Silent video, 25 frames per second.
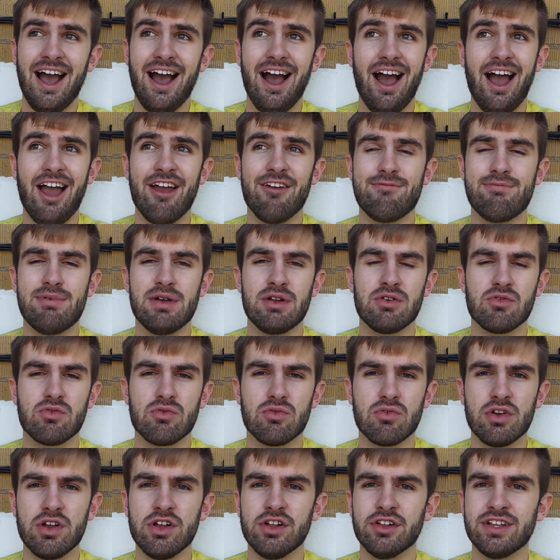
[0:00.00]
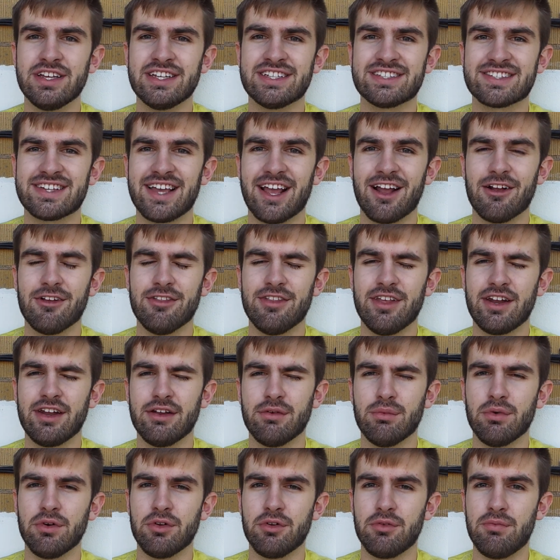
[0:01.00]
I've been really scared that
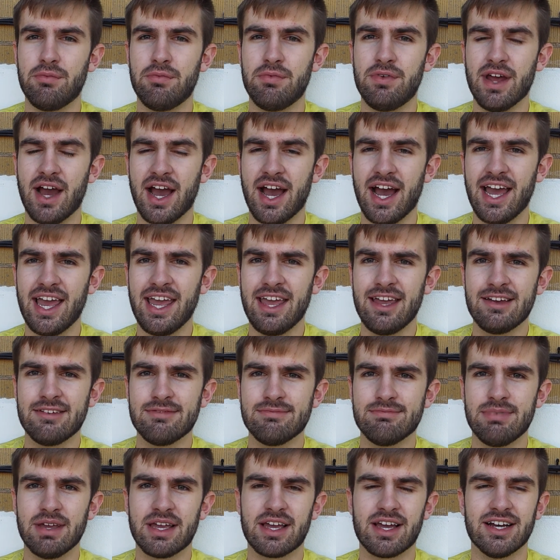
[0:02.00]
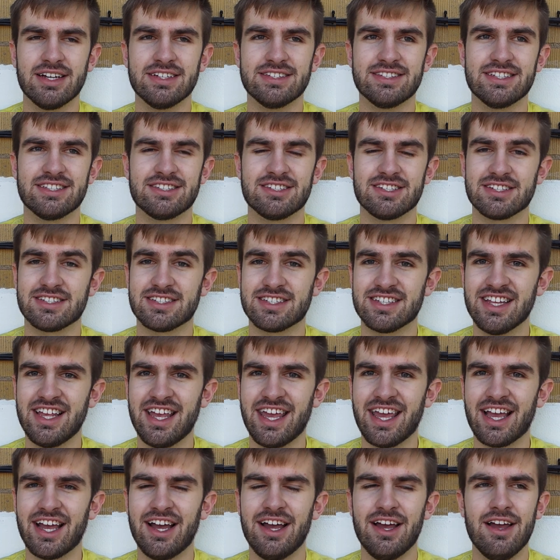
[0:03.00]
it would die because it's a
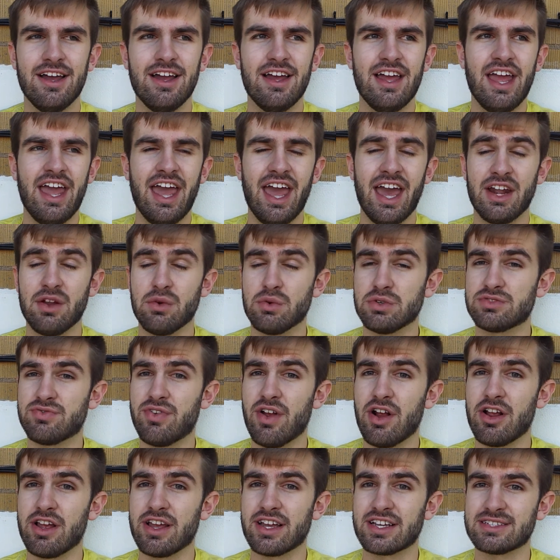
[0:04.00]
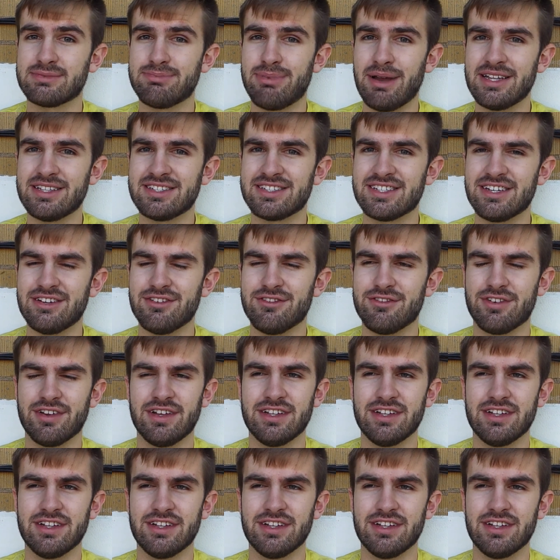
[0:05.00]
sling and it was very expensive.